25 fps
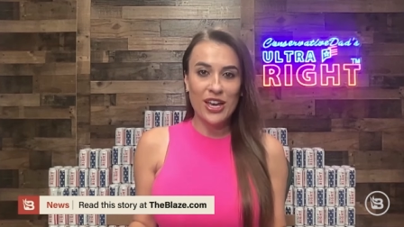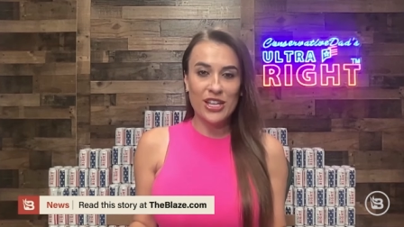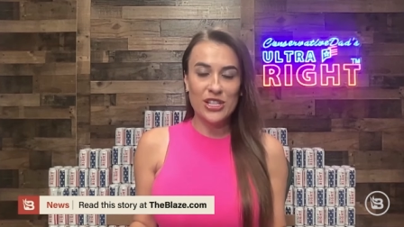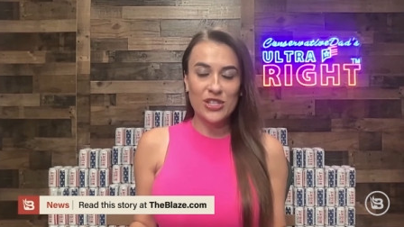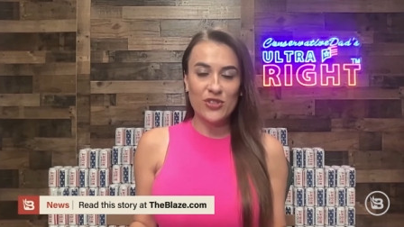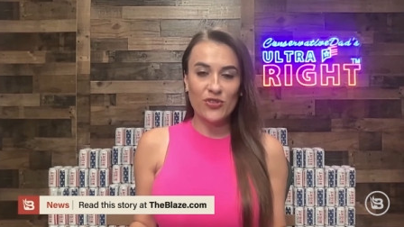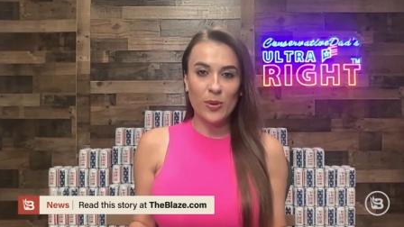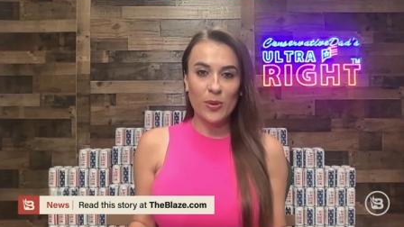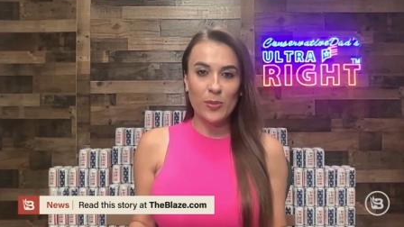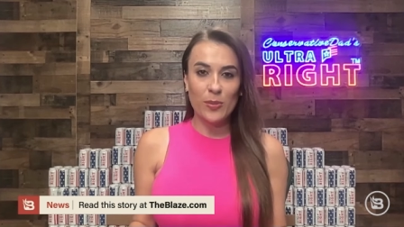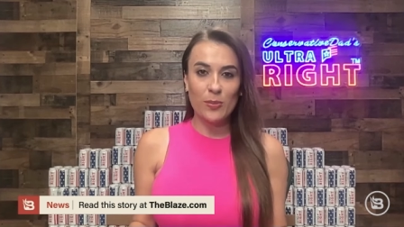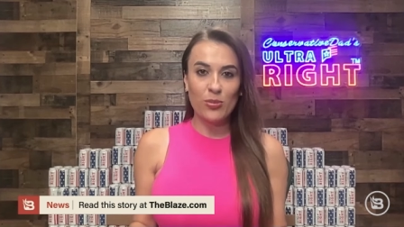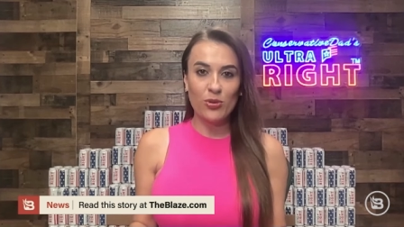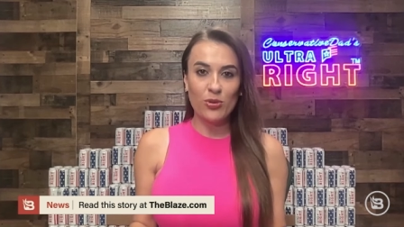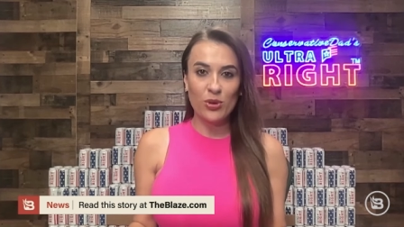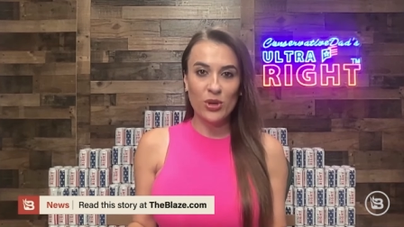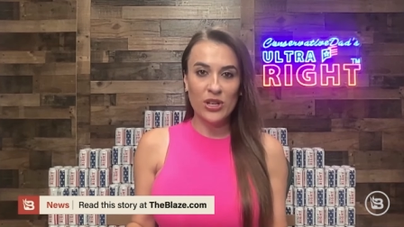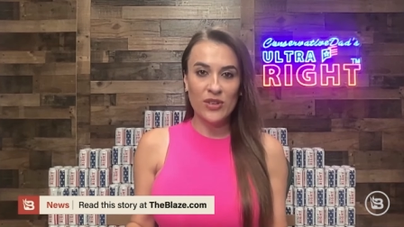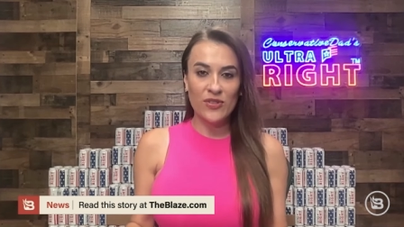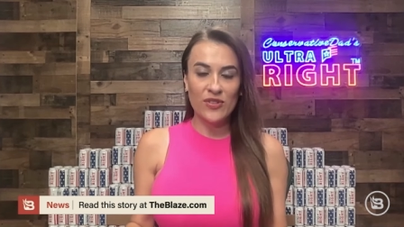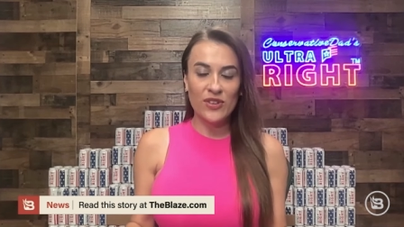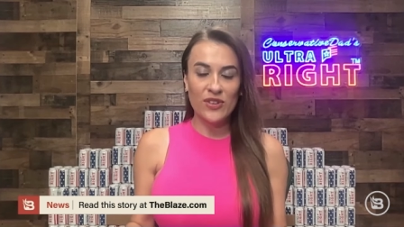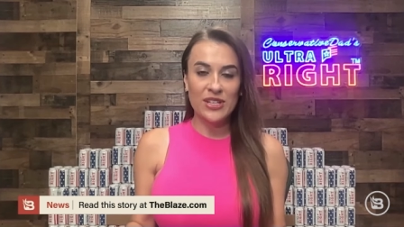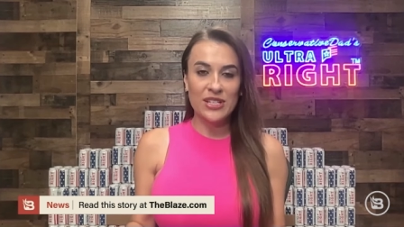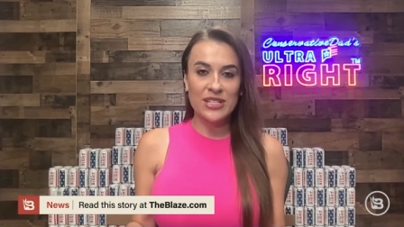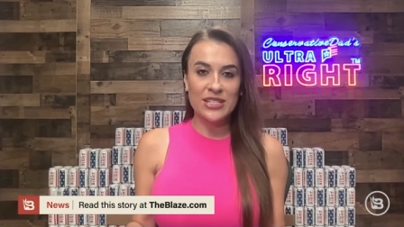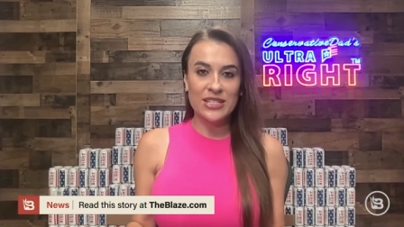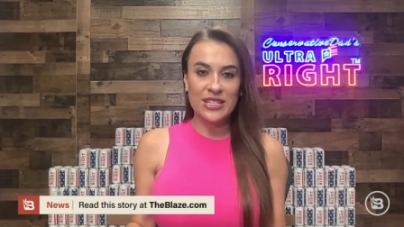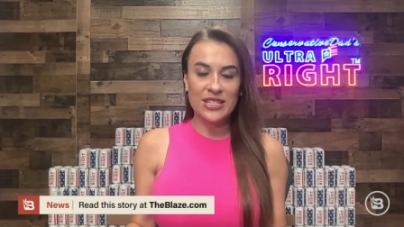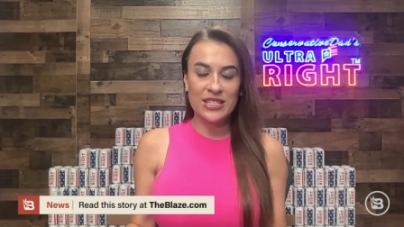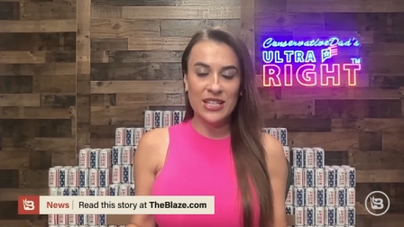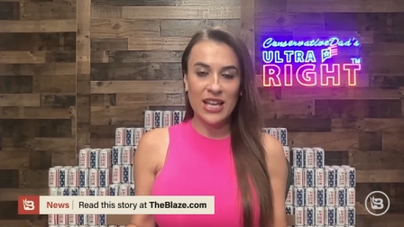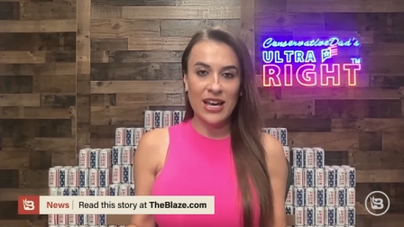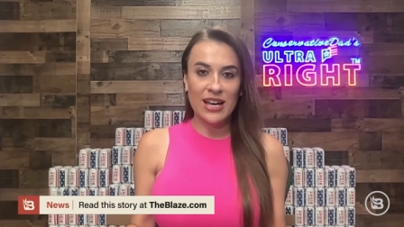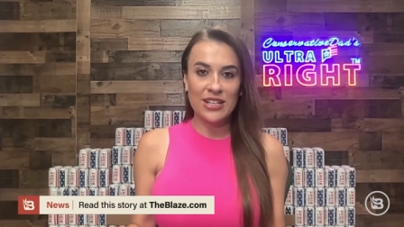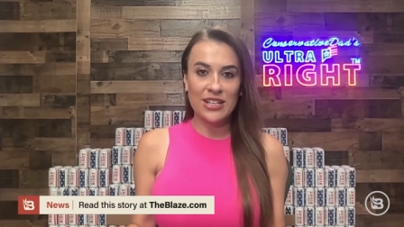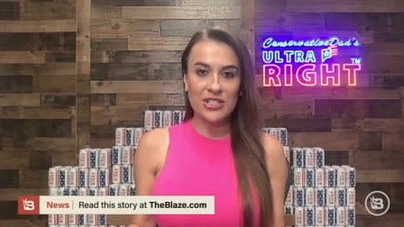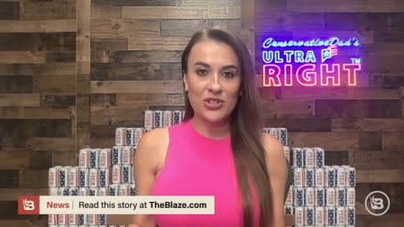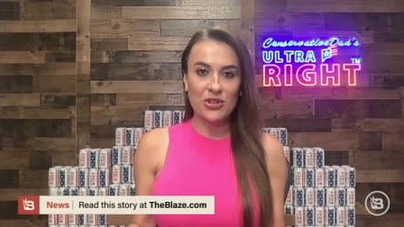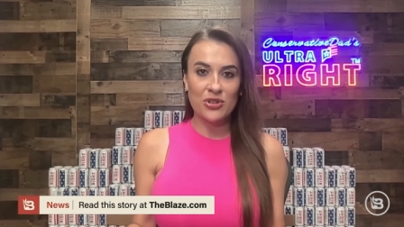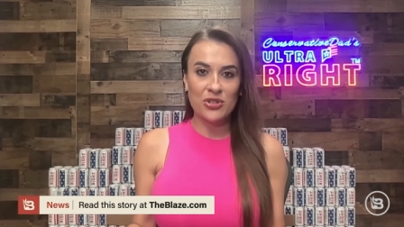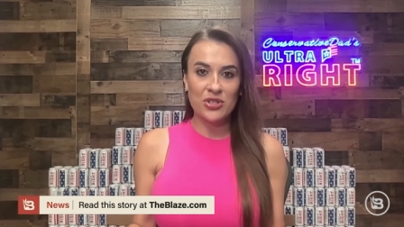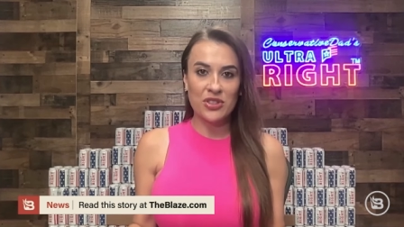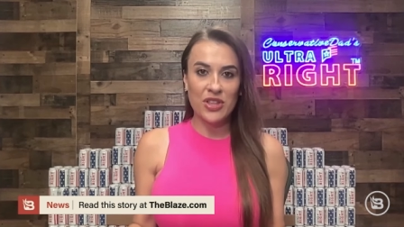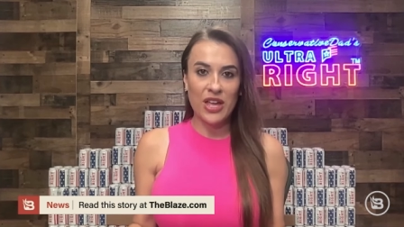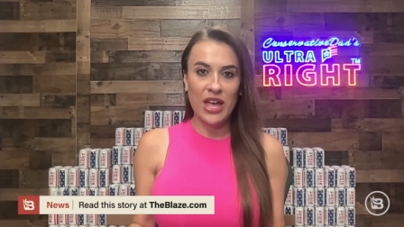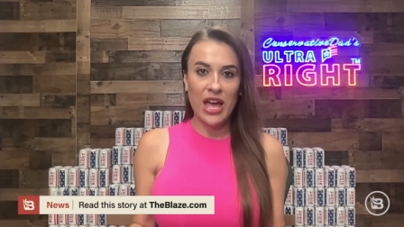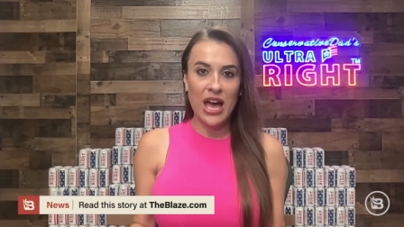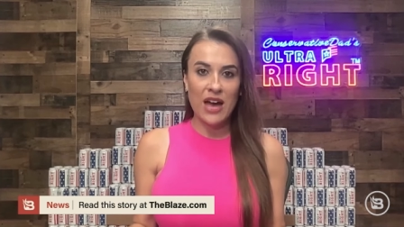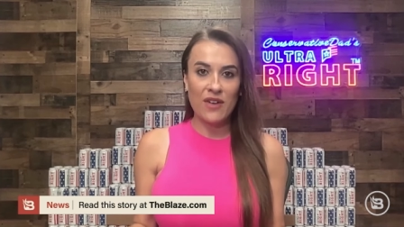is from previous
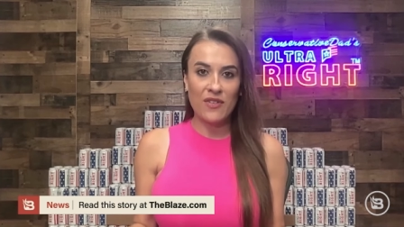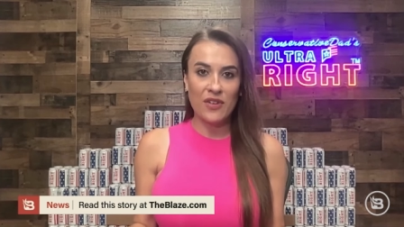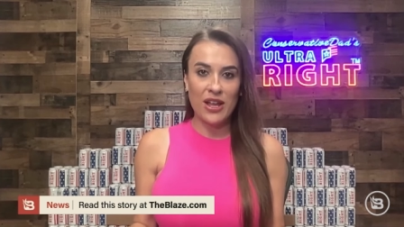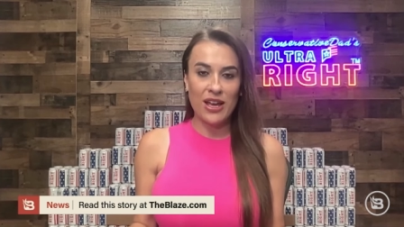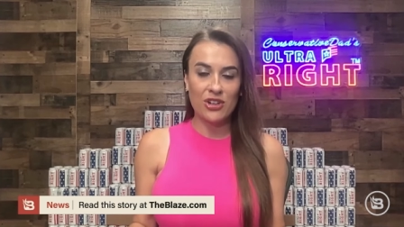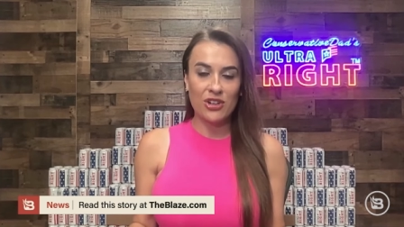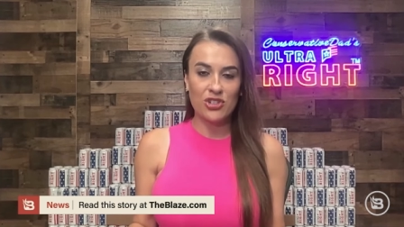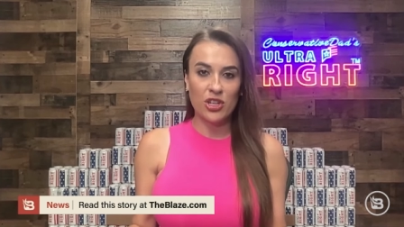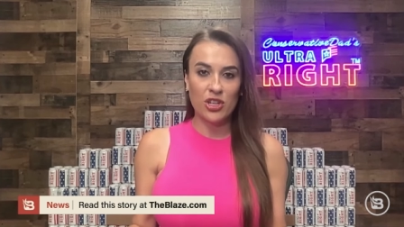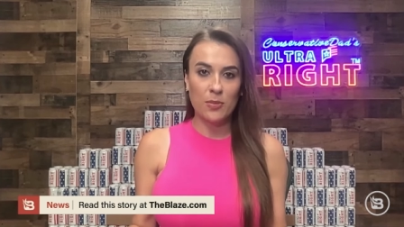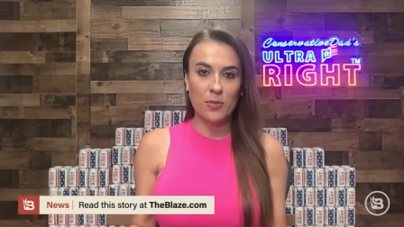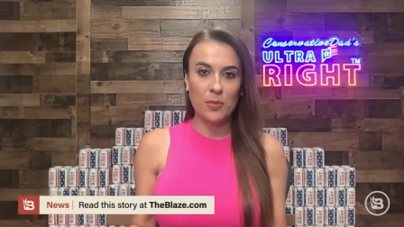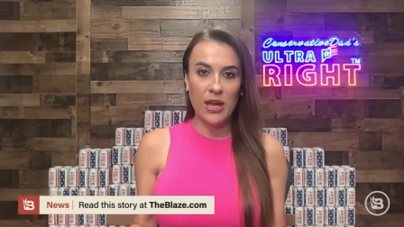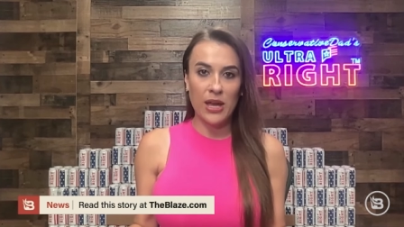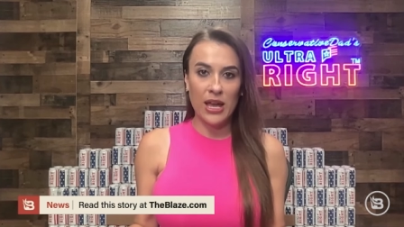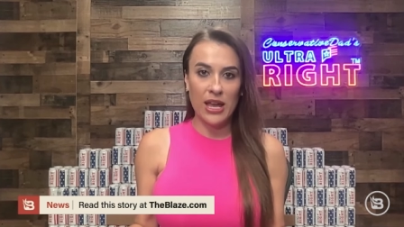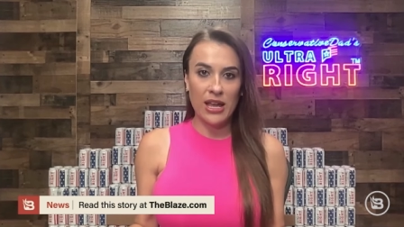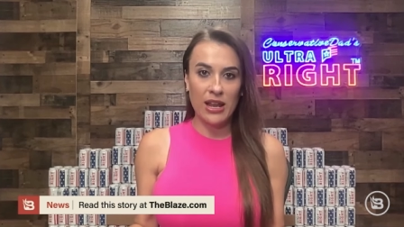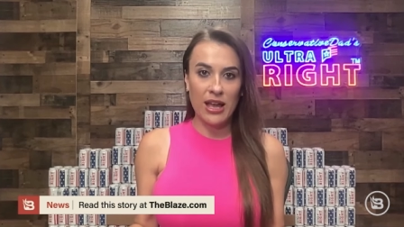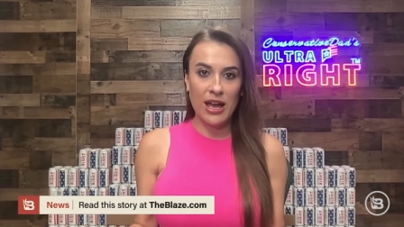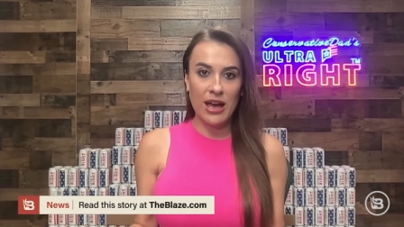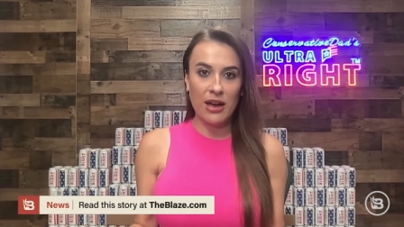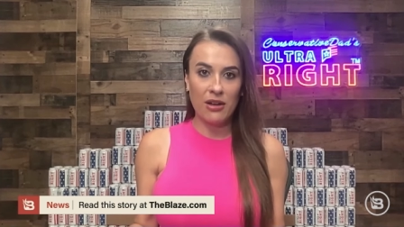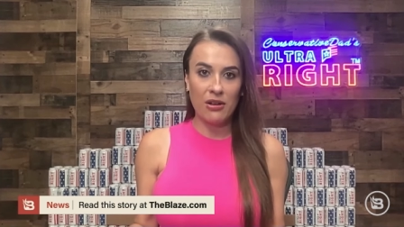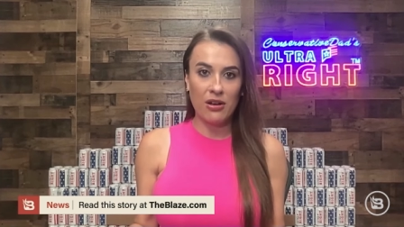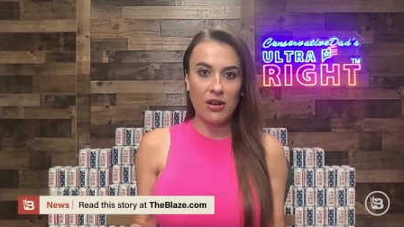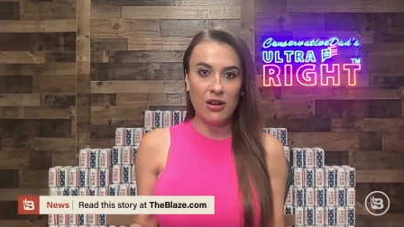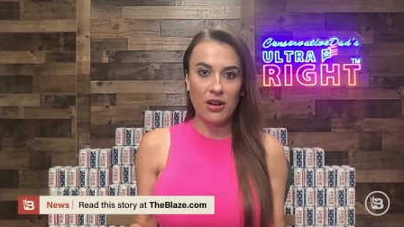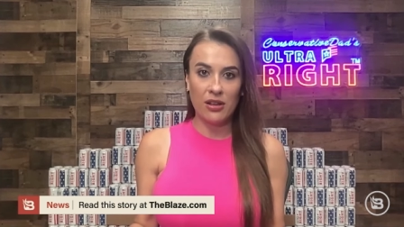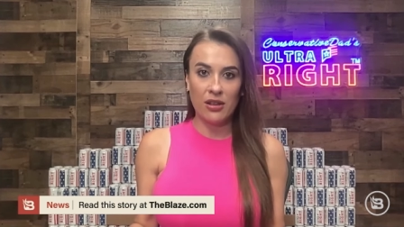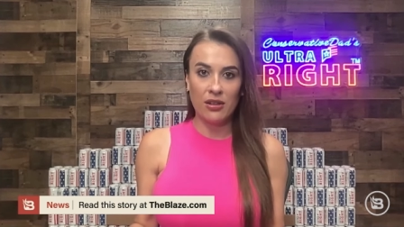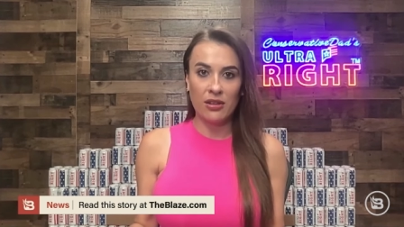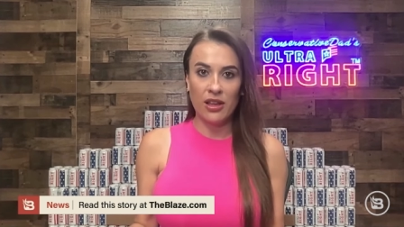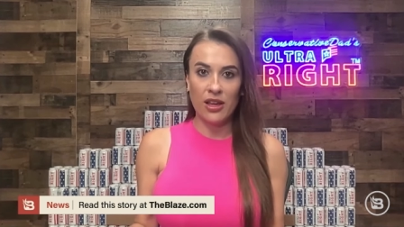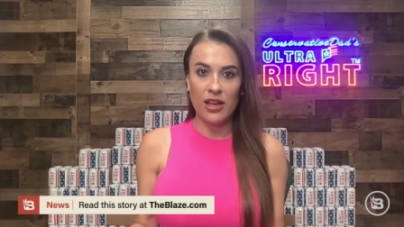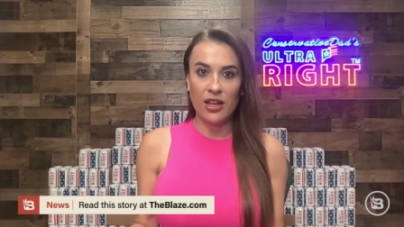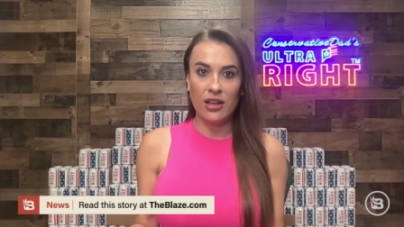disasters that they haven't actually paid out on,